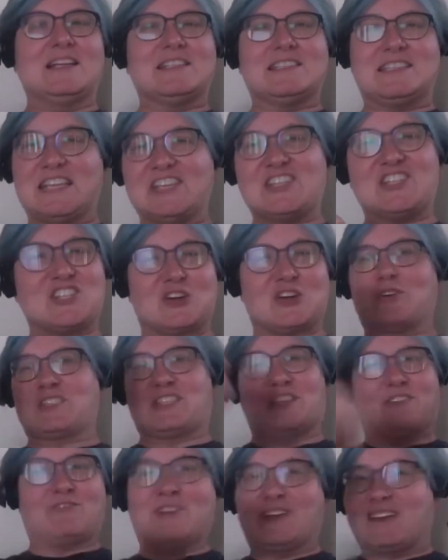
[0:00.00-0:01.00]

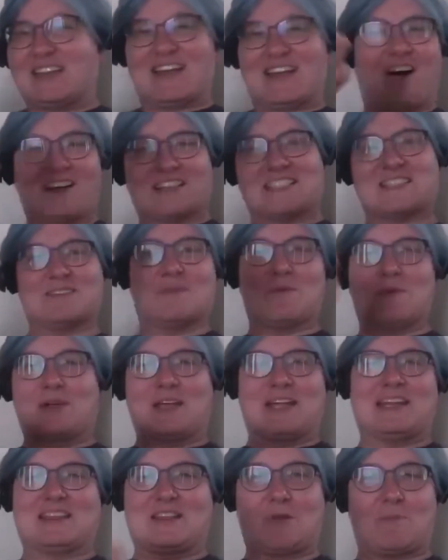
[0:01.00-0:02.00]
t-shirts and feeling awesome about
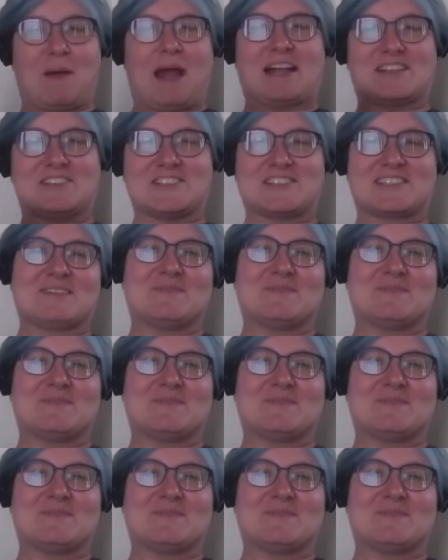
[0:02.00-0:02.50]
getting their patches